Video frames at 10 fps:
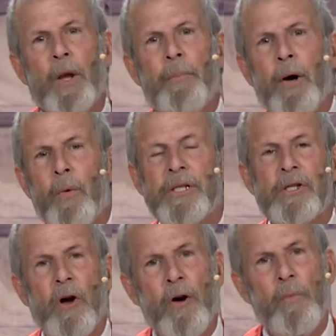But when
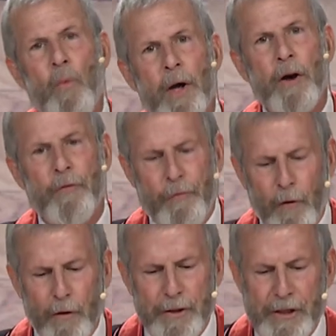Psalm
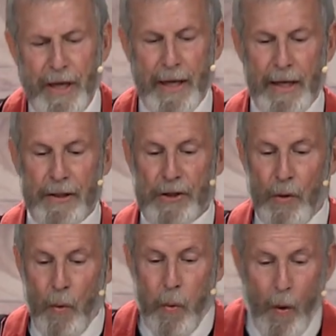104 says,
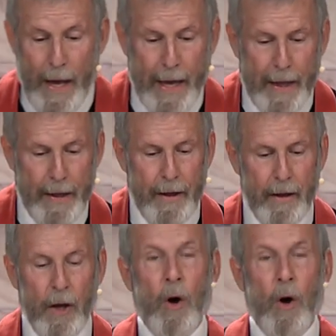when